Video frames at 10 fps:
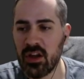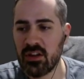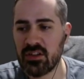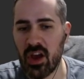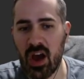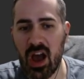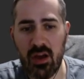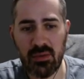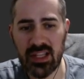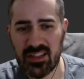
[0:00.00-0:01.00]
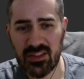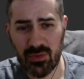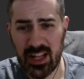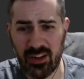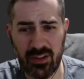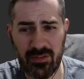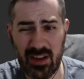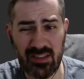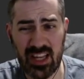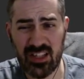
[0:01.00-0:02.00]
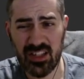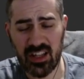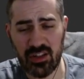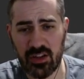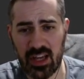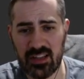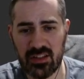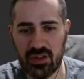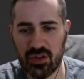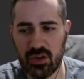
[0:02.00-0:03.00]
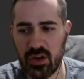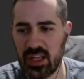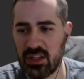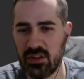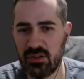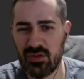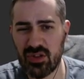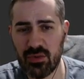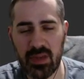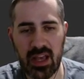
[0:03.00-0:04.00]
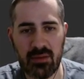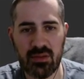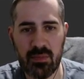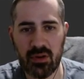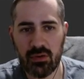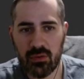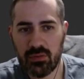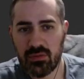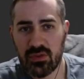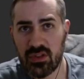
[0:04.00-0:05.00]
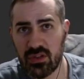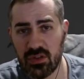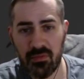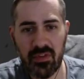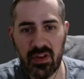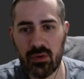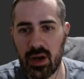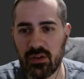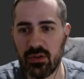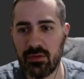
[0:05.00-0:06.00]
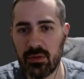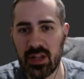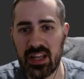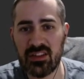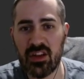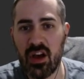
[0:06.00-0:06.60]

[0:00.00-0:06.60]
So I hope this is a really good foundation that you guys enjoy. You should be able to build something quite cool from this.